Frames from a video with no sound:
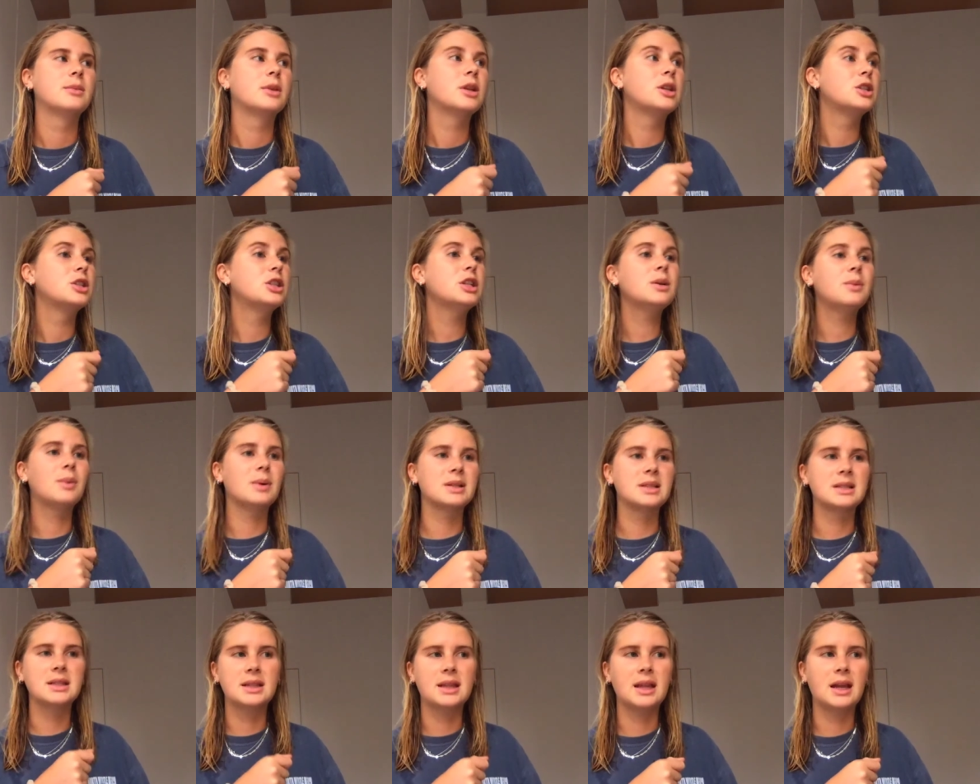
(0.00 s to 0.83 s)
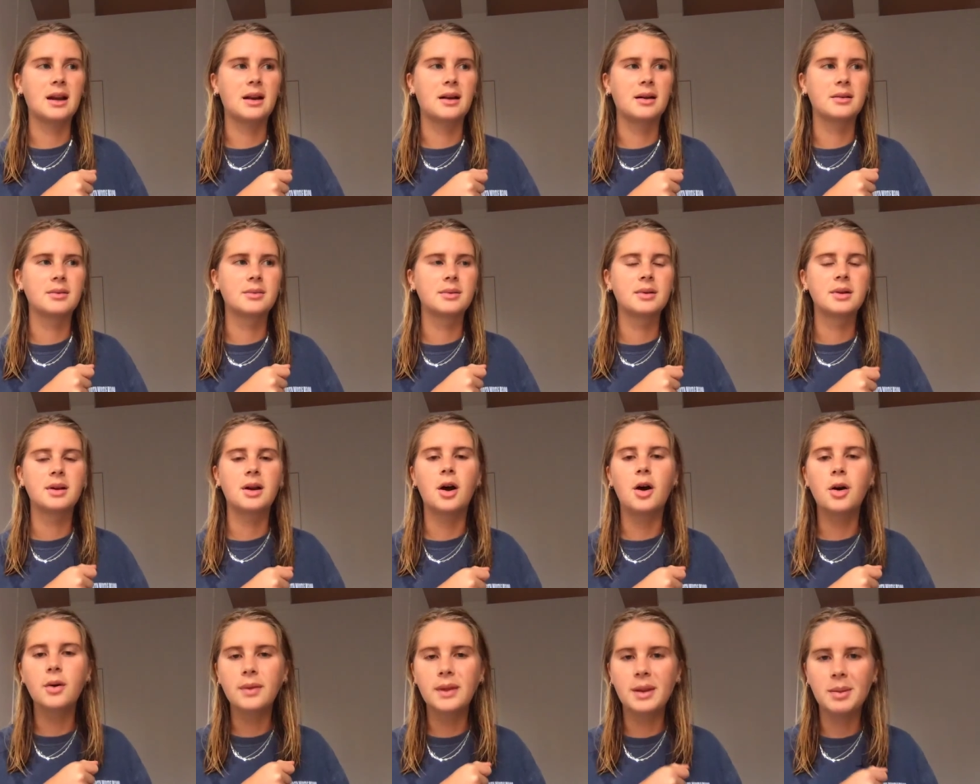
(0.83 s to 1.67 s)
She wasn't there.
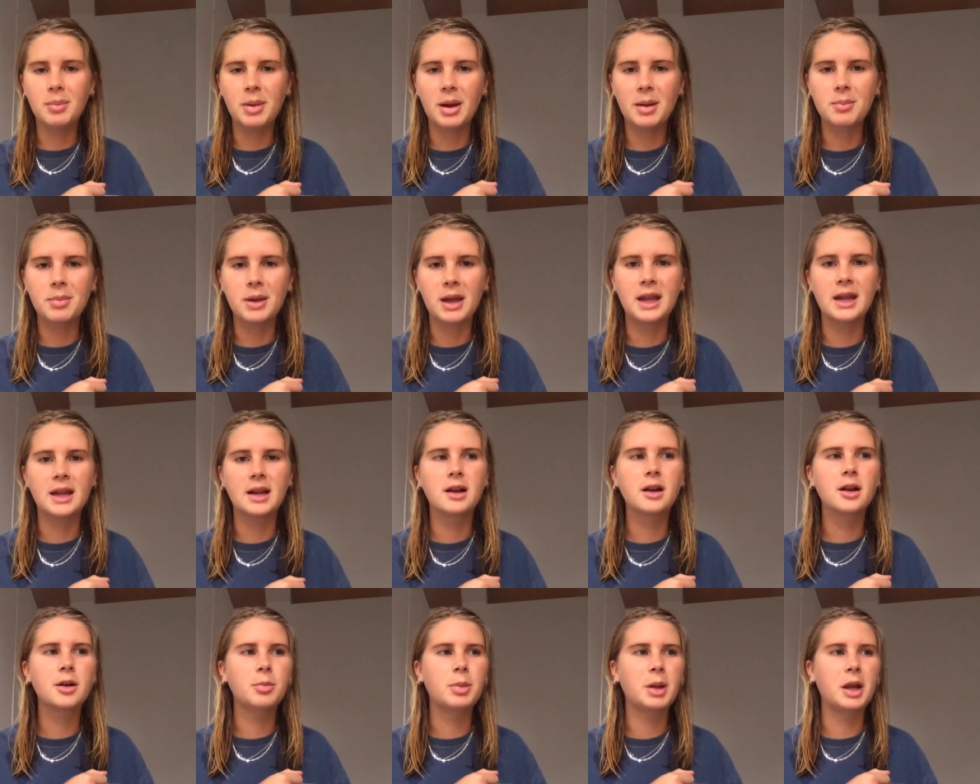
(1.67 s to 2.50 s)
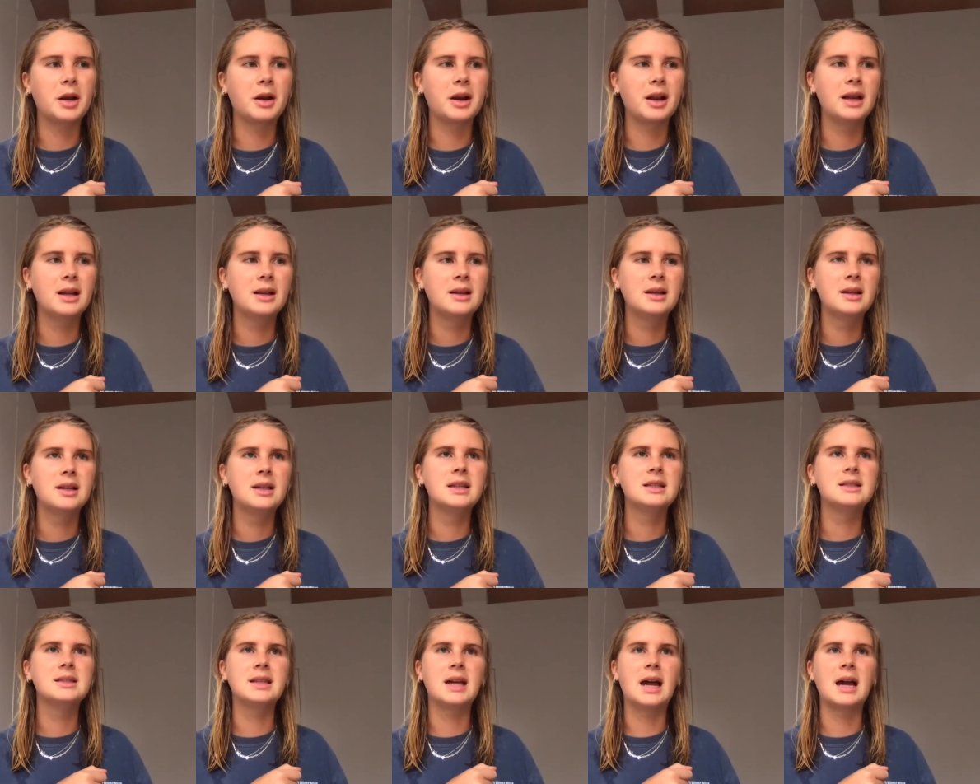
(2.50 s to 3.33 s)
Only Pepe, her parrot,
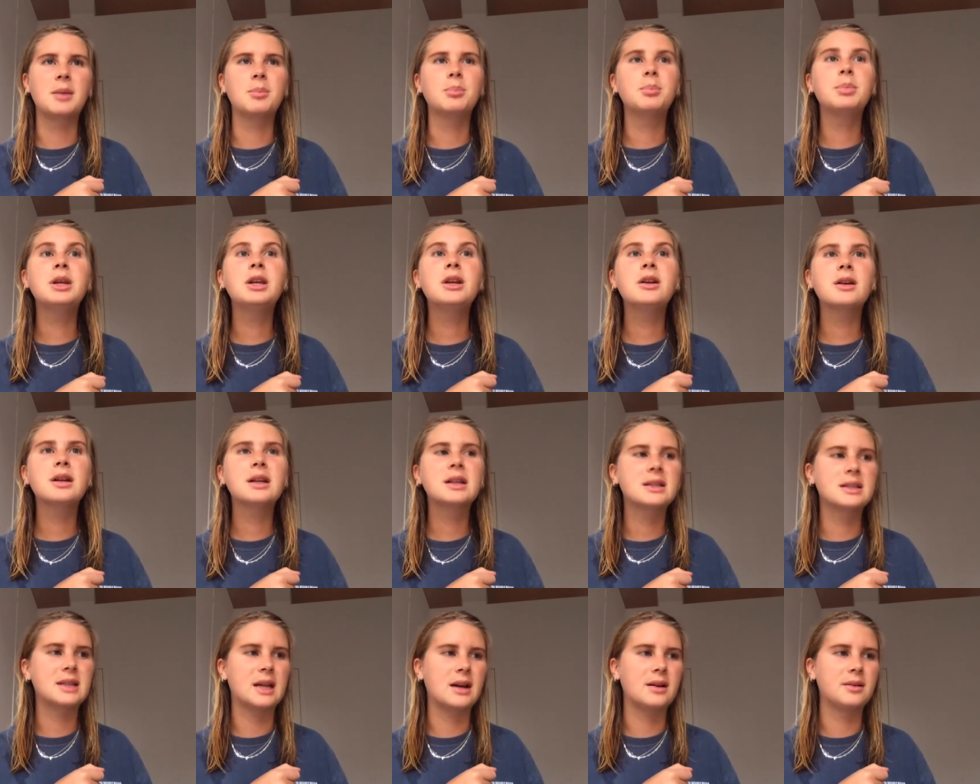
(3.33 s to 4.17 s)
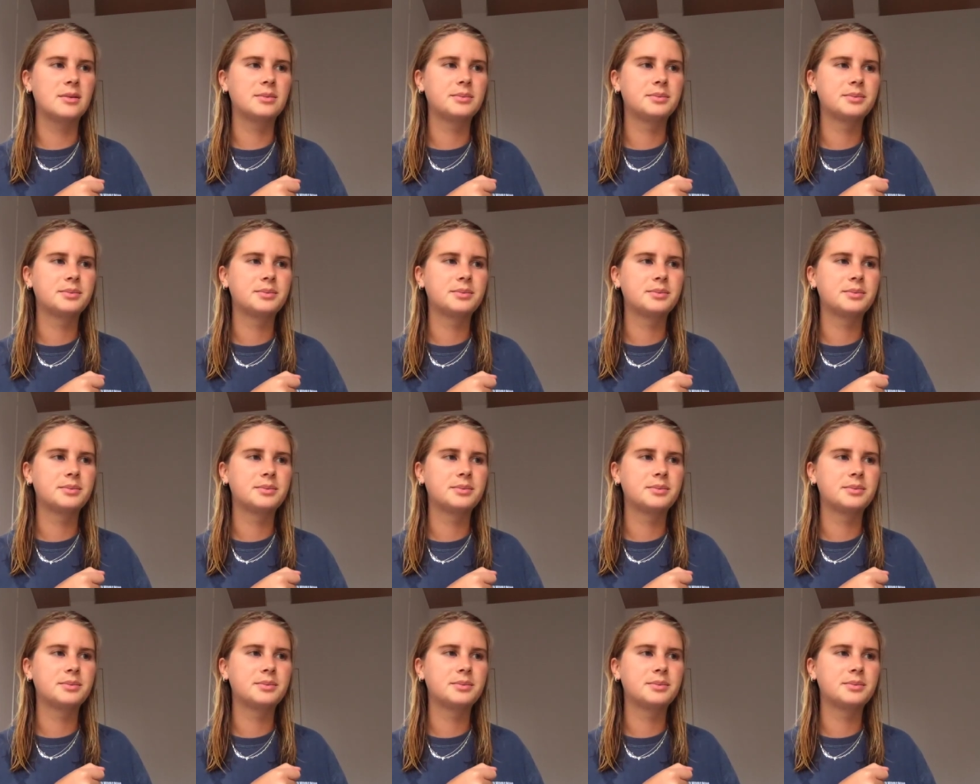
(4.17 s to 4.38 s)
sat peering down.